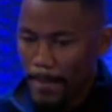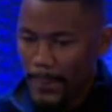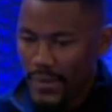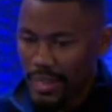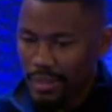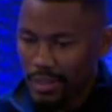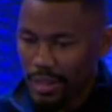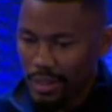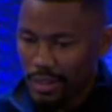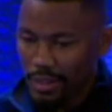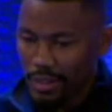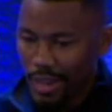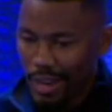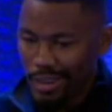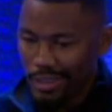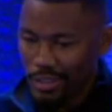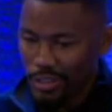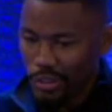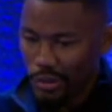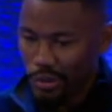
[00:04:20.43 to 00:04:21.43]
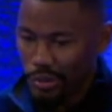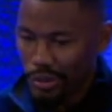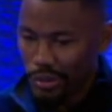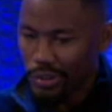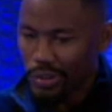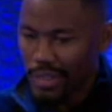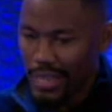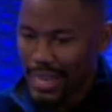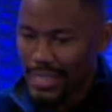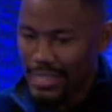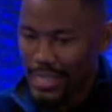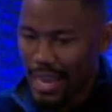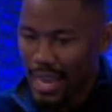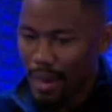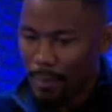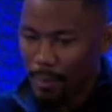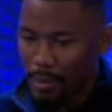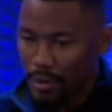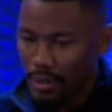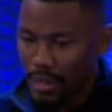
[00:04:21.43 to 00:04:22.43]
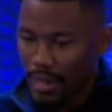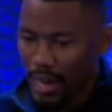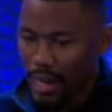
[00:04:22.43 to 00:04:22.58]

And then, like, during that time period,